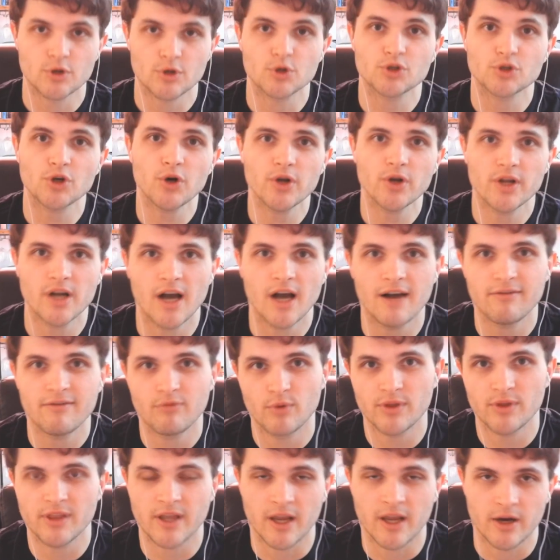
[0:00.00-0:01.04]
starting off
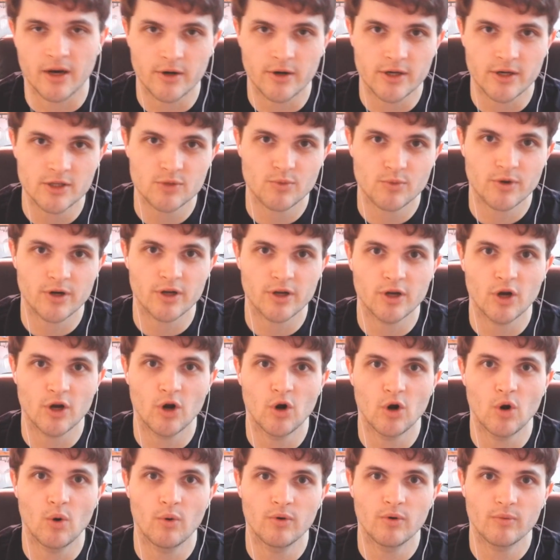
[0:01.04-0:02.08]
with the carries, we're going to
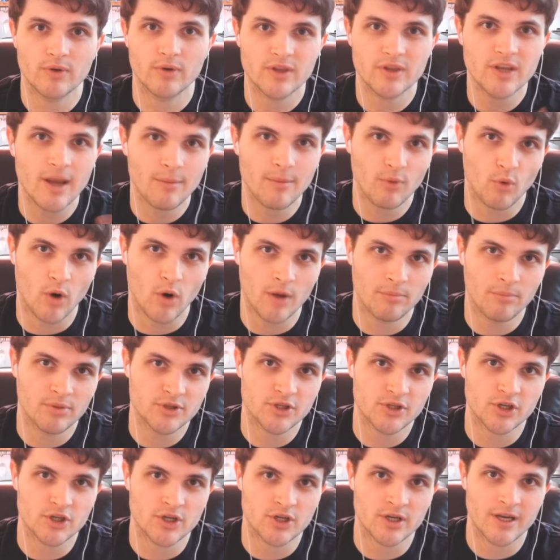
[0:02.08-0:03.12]
go with number 1
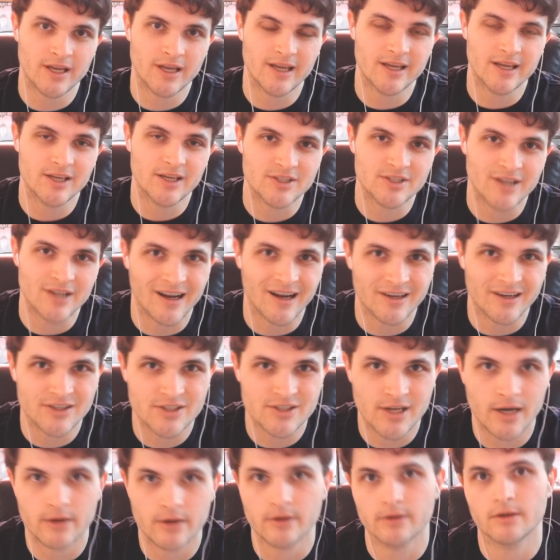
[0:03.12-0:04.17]
position is Naga
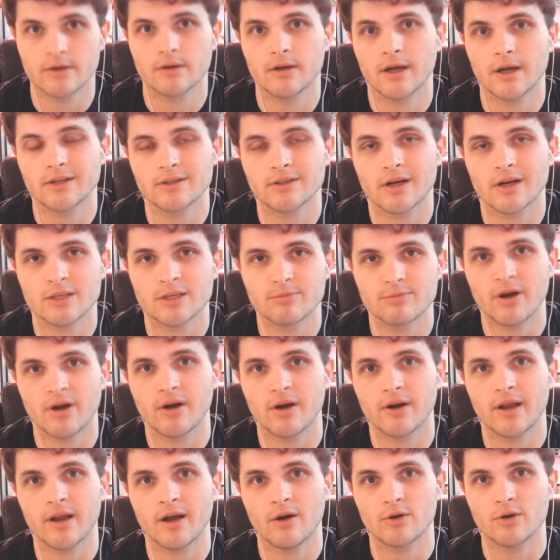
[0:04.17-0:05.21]
Siren. I talked about how